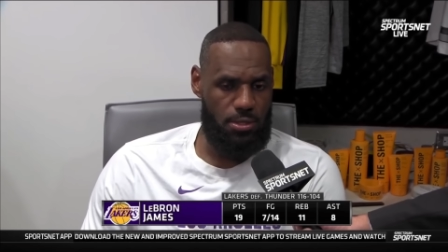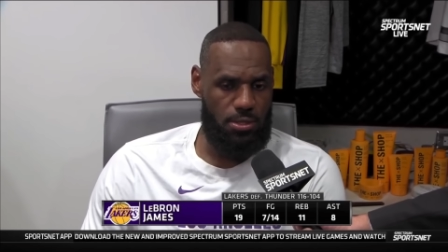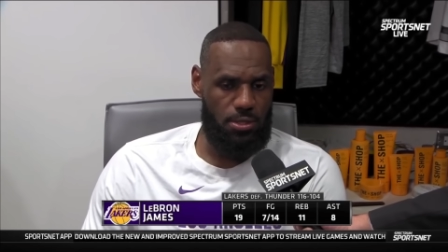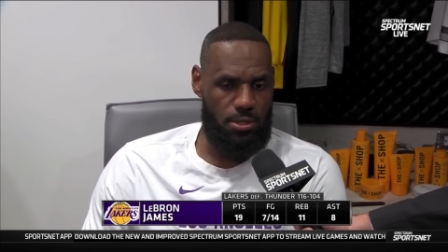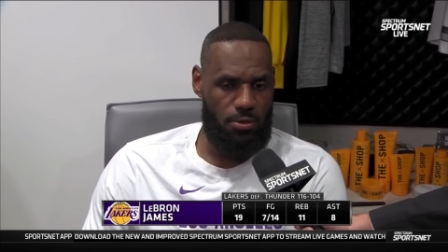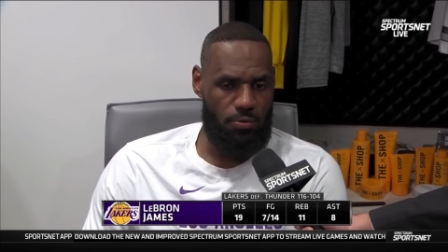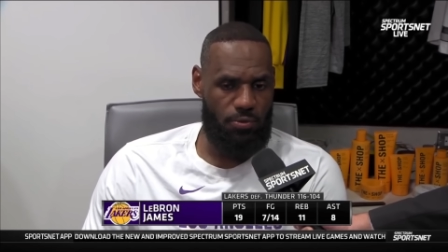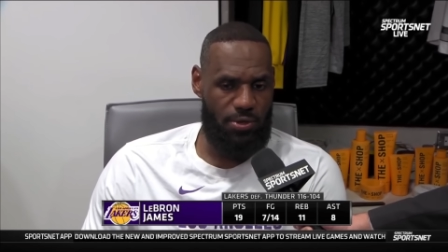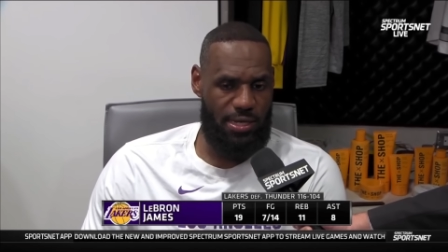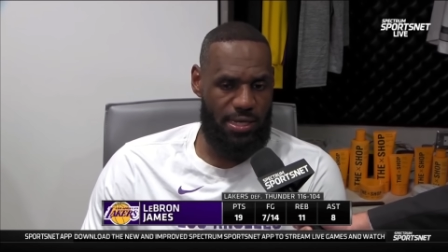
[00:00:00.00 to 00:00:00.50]
you
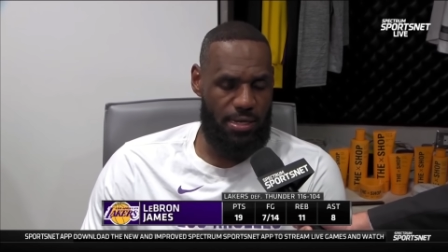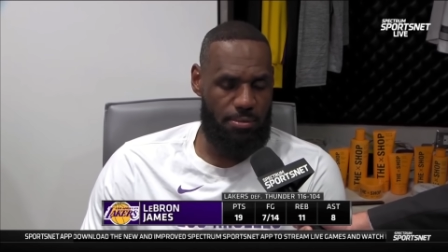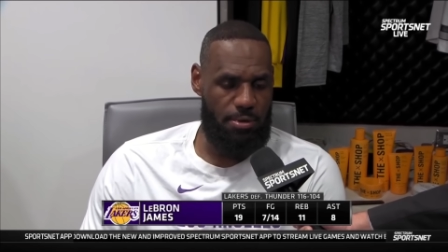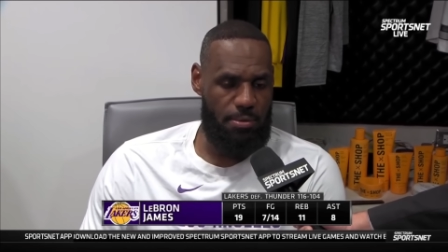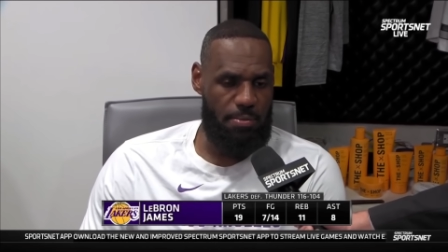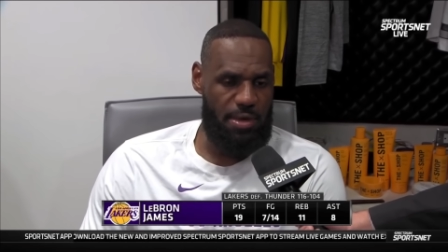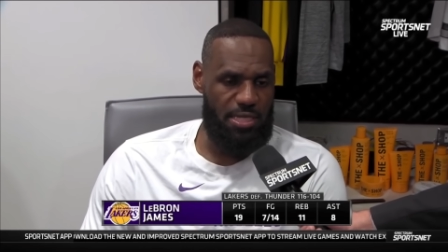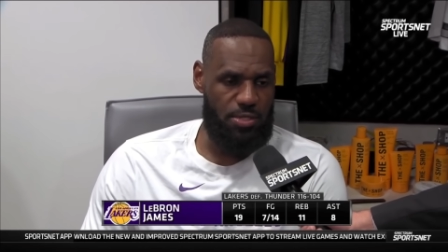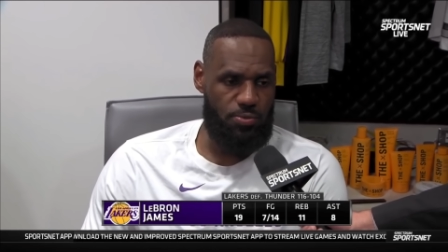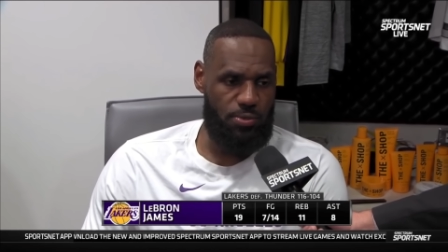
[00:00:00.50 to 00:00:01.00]
know, we get them
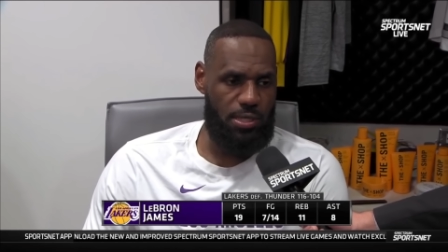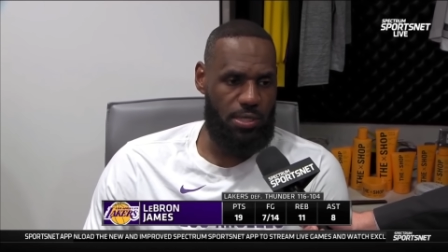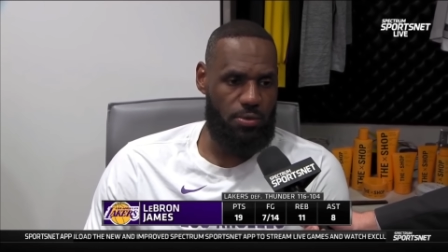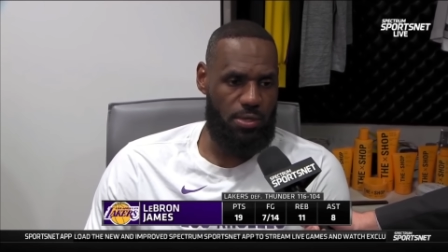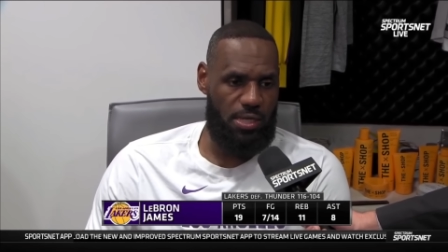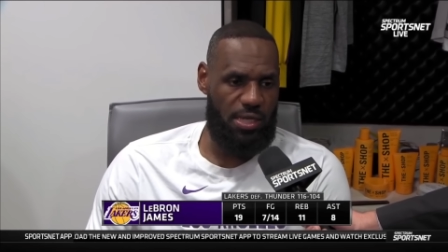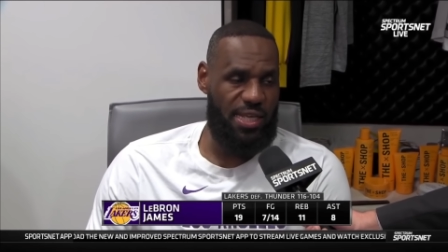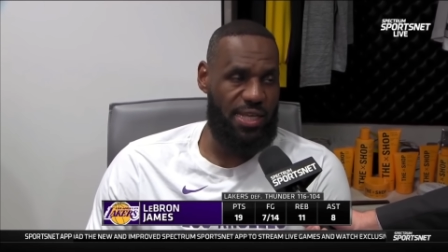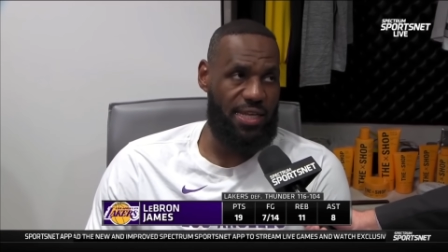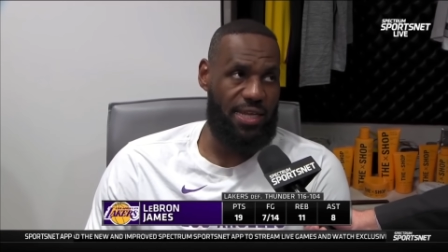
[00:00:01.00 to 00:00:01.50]
to miss, we
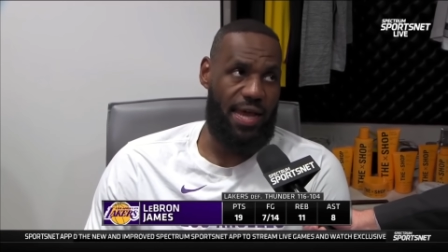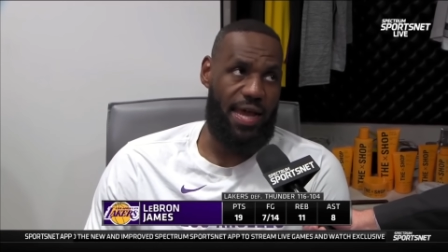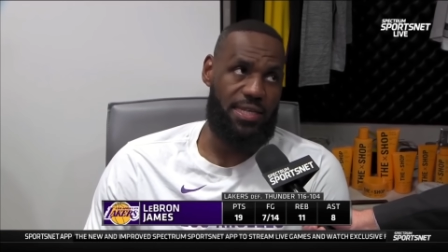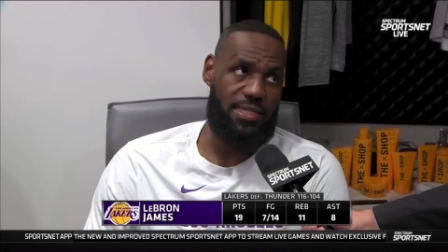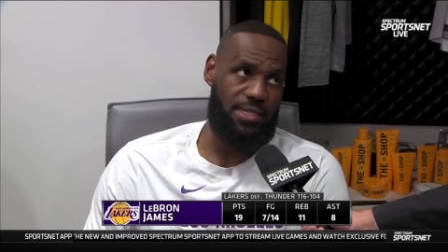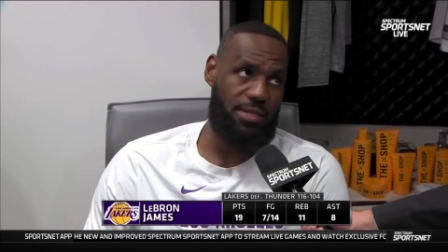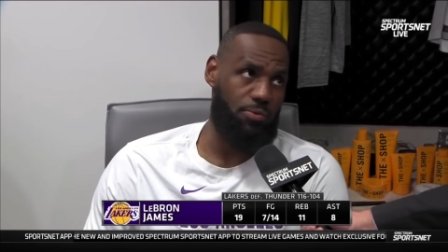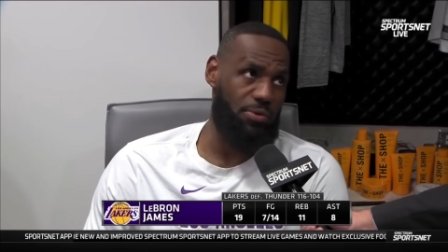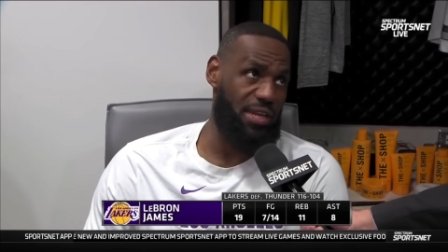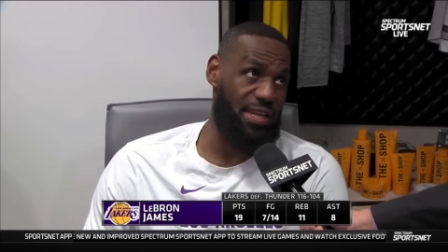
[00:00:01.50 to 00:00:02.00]
clean
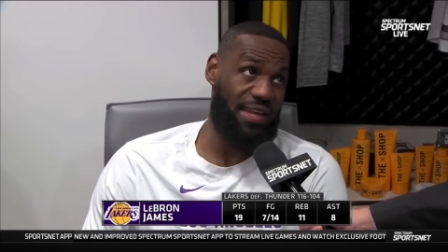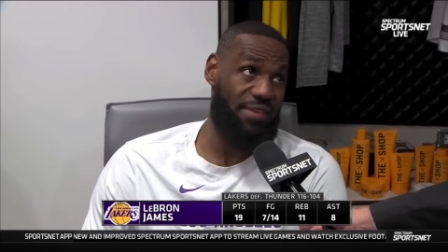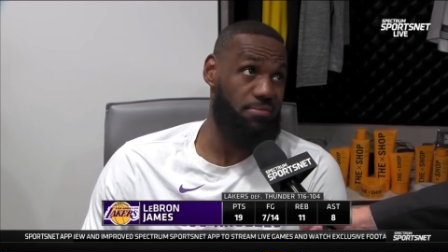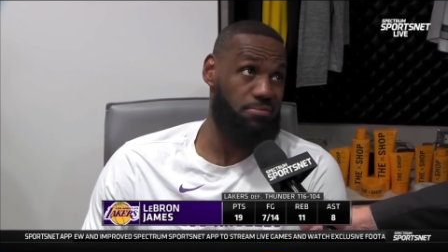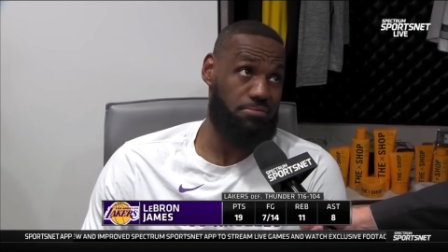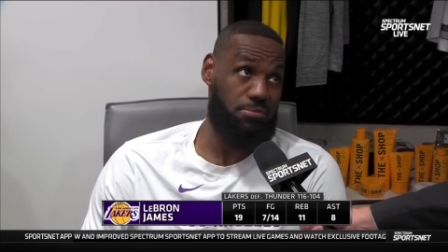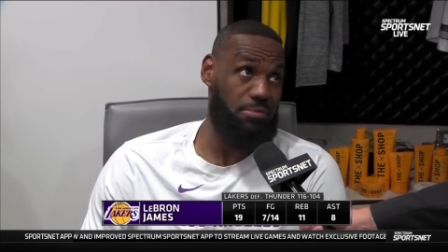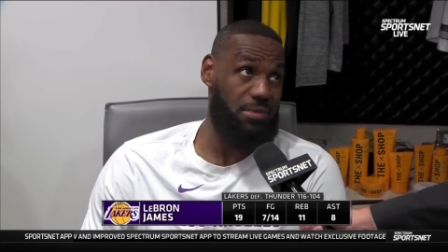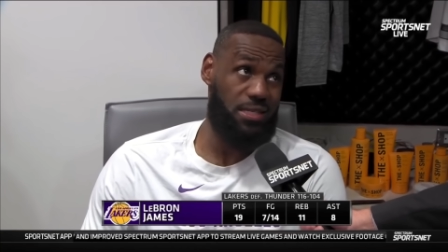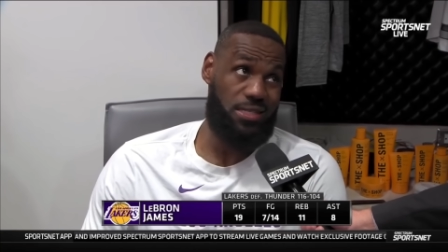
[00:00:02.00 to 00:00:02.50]
glass, and we didn't give
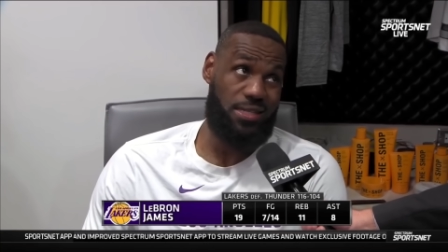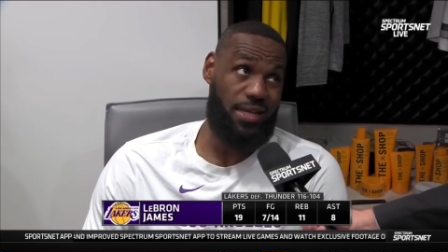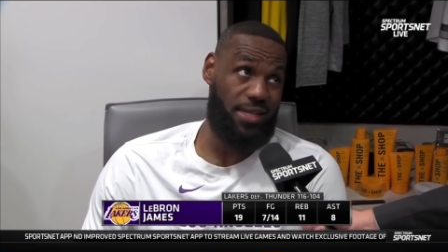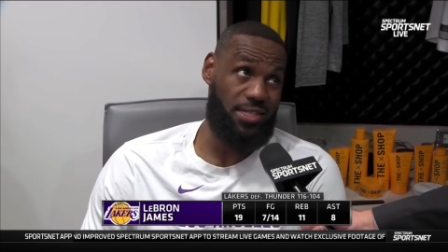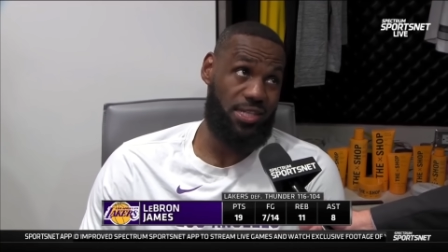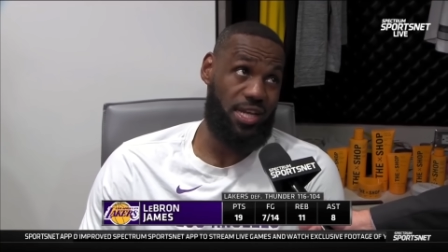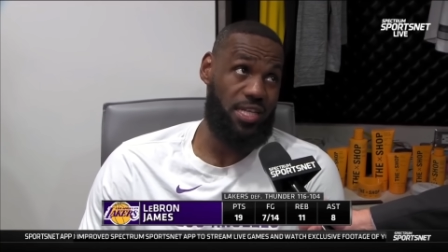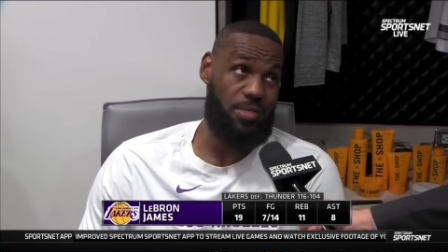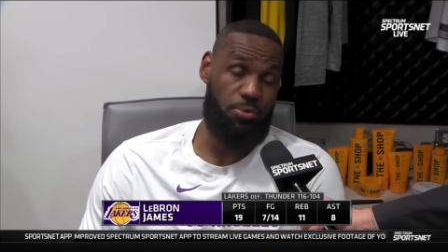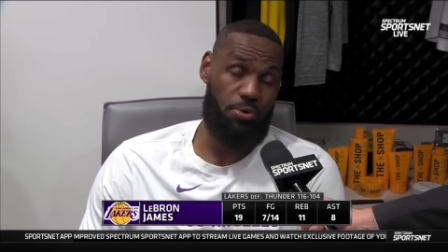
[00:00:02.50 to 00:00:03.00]
them many
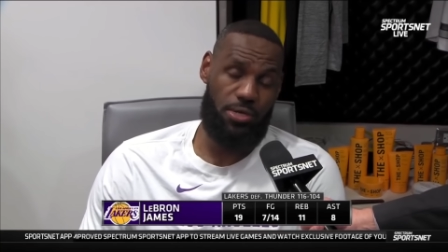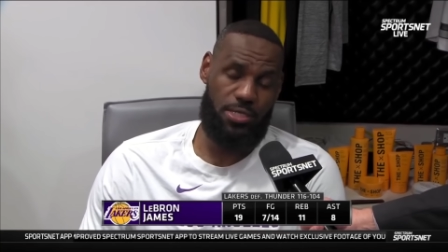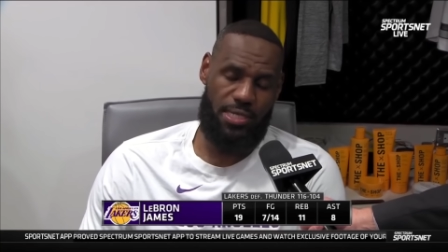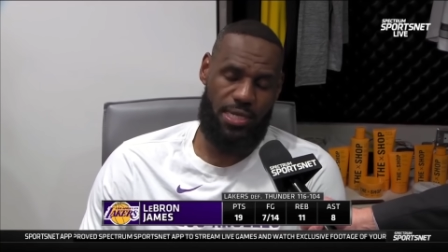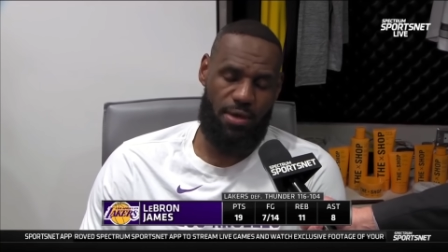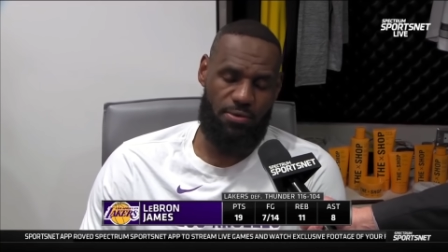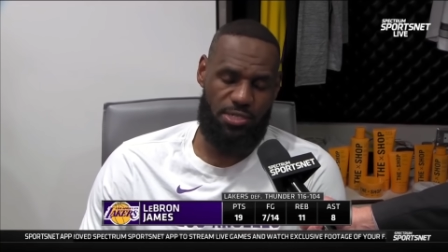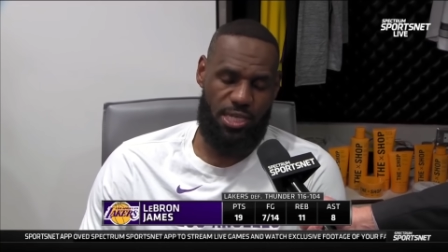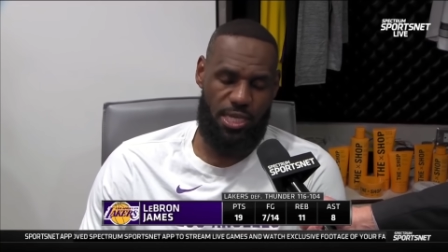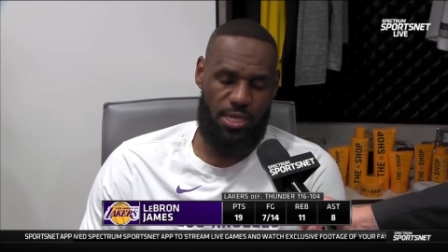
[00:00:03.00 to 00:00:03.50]
second chance points,
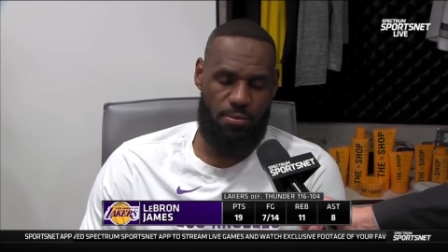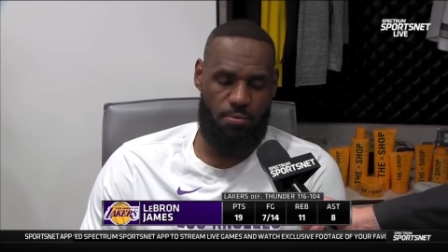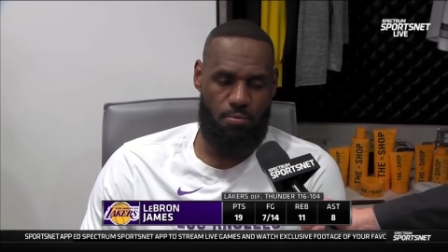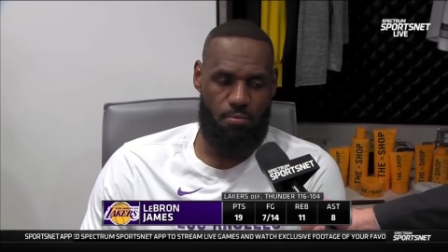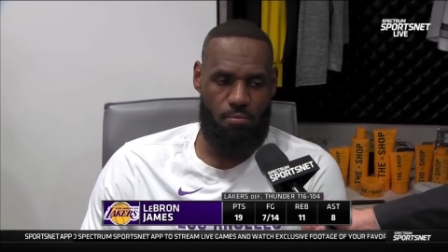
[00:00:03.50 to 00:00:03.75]
and that was key.